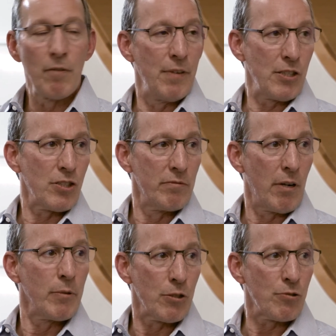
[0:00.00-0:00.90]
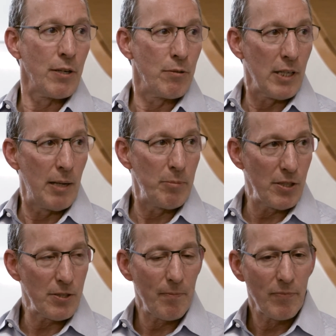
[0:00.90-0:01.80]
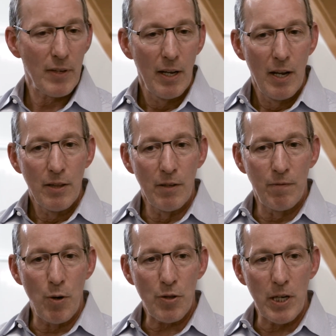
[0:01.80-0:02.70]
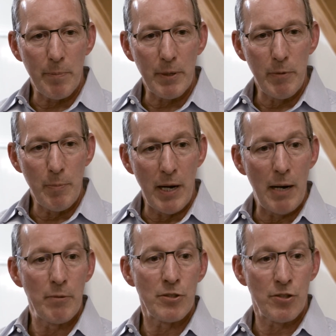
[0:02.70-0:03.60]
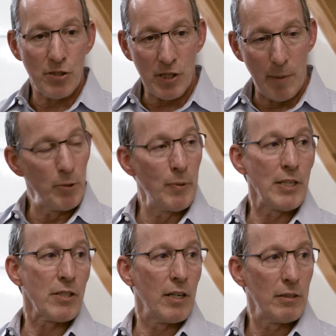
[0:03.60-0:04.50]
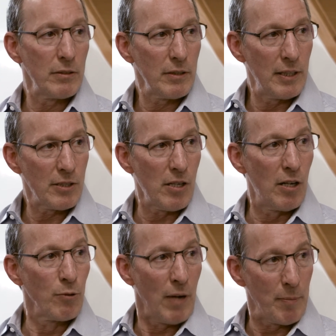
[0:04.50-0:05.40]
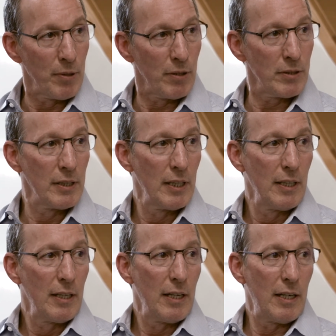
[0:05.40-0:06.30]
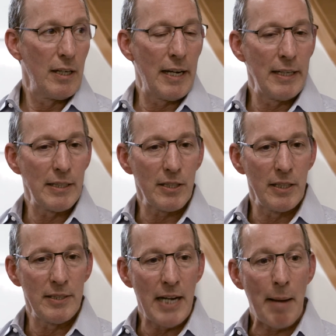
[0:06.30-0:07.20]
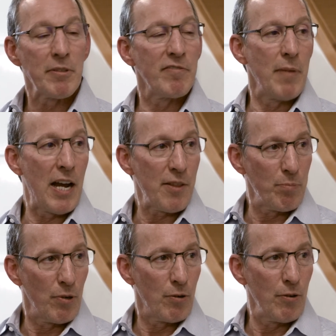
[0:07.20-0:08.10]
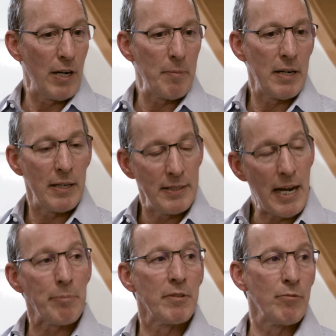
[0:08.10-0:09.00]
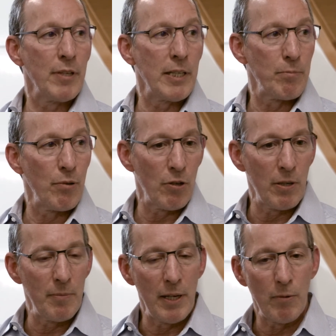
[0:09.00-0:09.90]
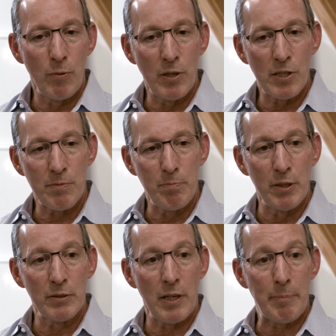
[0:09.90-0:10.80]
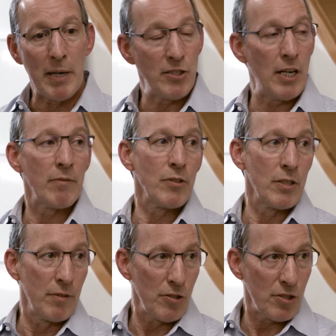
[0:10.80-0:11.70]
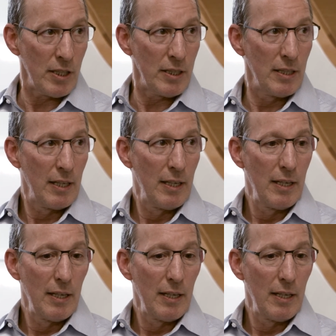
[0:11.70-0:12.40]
our vision of what we were trying to accomplish. The fourth company we bought was just a couple of weeks ago, and it's called Redbird. And it's an adaptive math program and an adaptive reading program that was built by Stanford University.